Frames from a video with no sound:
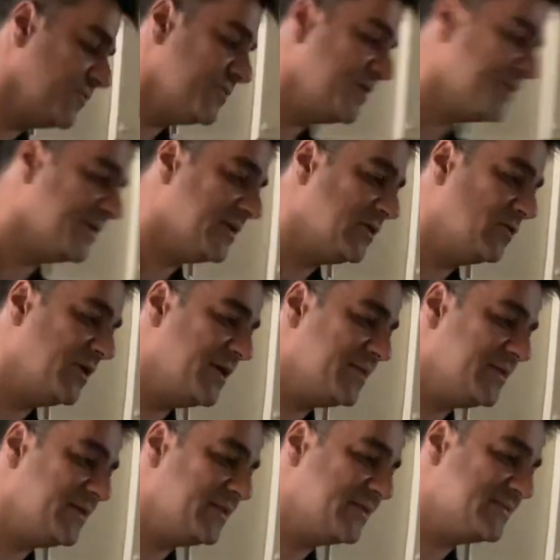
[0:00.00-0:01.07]
the
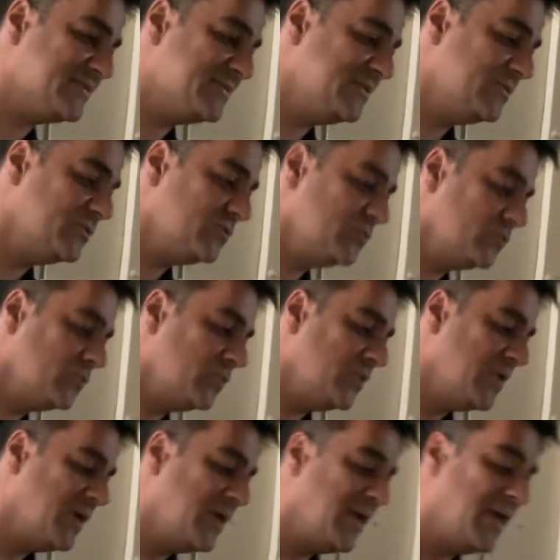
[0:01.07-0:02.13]
regulating the CO2
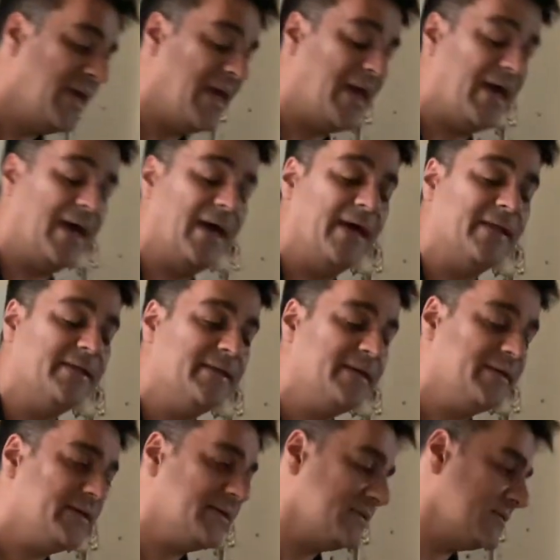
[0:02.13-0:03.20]
and
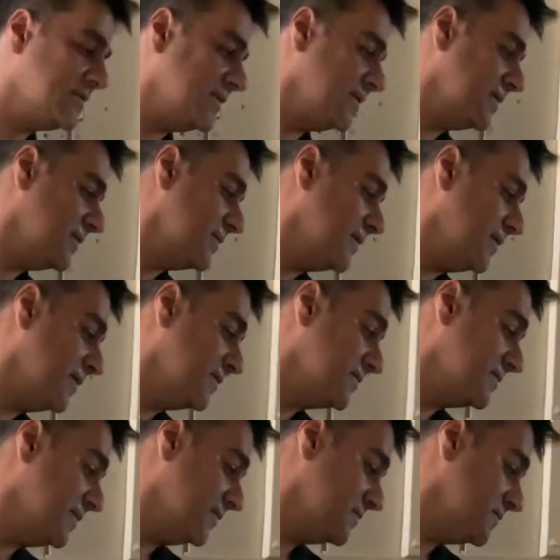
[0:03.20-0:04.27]
the
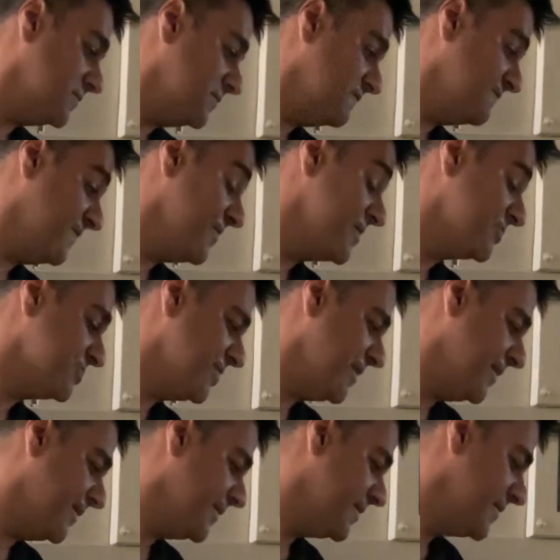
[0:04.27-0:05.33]
fresh
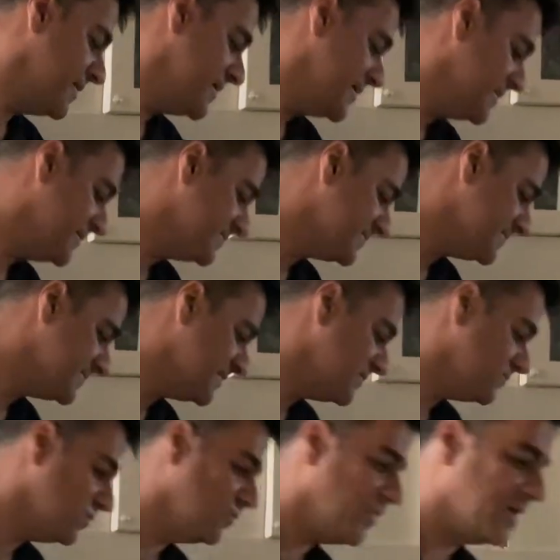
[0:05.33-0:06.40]
air. This is the
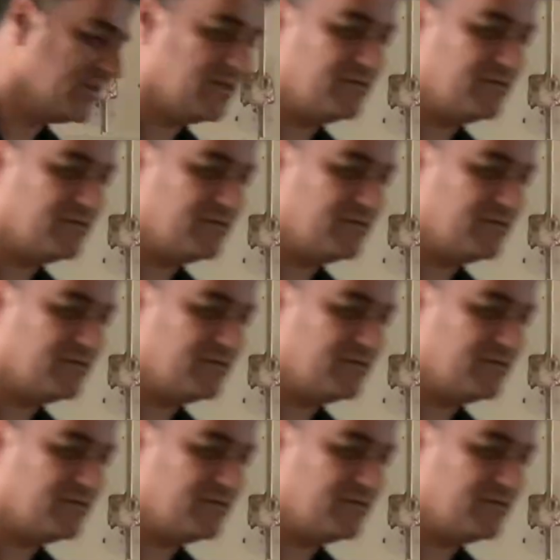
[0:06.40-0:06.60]
two part.